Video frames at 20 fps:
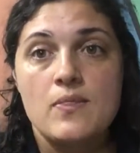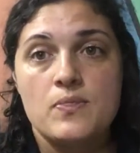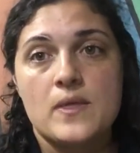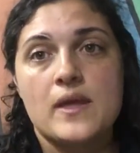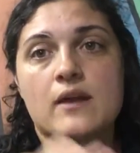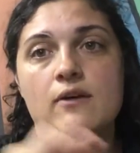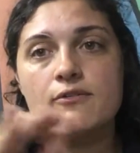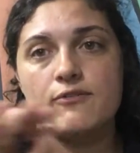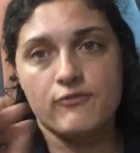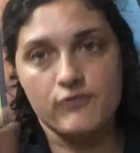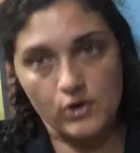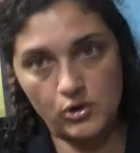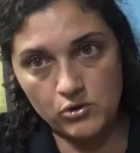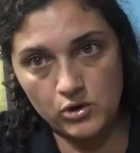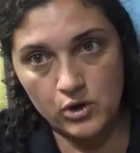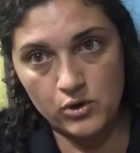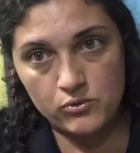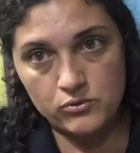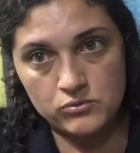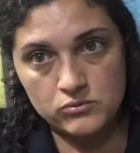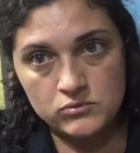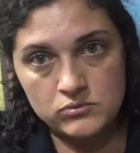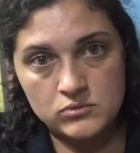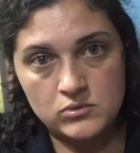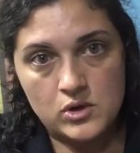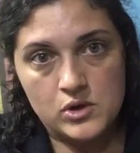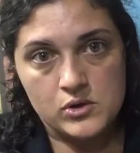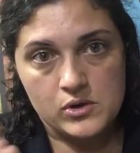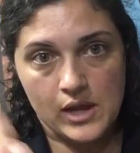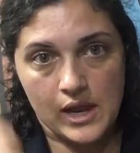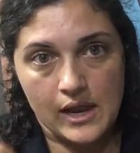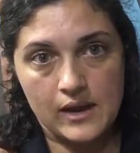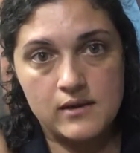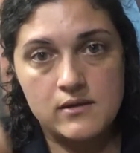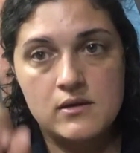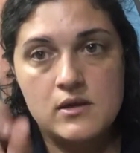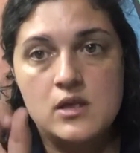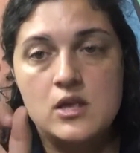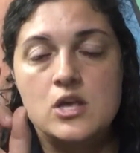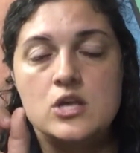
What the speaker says: than a photo, okay?